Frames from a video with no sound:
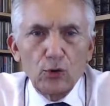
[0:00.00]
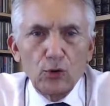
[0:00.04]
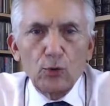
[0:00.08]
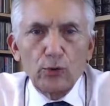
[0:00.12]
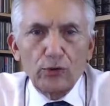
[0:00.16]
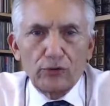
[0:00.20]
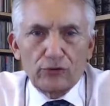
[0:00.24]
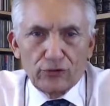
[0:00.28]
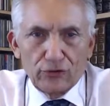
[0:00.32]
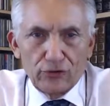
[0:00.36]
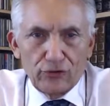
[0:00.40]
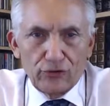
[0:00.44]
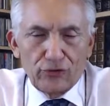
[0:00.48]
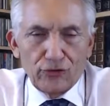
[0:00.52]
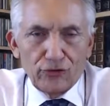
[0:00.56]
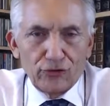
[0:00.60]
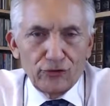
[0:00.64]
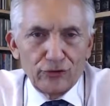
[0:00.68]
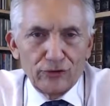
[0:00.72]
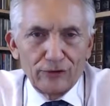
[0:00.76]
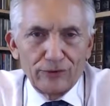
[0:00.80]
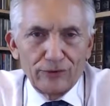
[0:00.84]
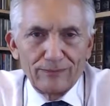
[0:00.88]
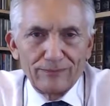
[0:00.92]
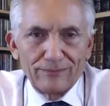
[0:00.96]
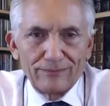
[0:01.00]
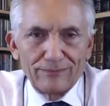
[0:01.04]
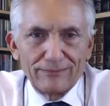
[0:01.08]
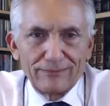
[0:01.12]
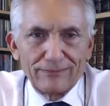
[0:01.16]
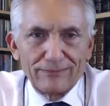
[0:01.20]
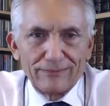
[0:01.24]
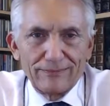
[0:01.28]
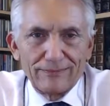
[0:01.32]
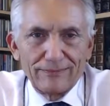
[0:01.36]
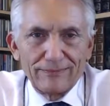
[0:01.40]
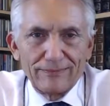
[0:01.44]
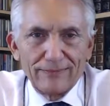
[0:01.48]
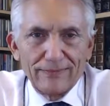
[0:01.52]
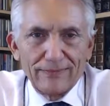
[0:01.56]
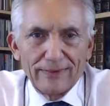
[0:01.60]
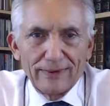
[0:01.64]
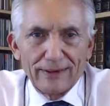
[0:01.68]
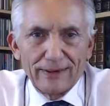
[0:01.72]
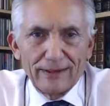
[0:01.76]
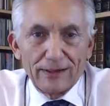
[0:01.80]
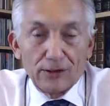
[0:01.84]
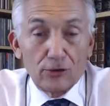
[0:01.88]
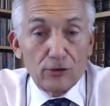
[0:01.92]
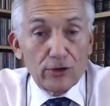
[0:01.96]
is a Jew?
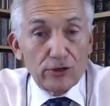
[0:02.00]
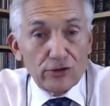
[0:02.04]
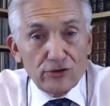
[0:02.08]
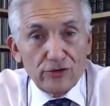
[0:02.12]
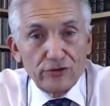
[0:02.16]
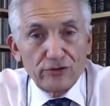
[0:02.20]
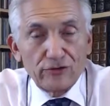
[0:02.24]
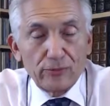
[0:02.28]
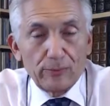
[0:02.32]
Christians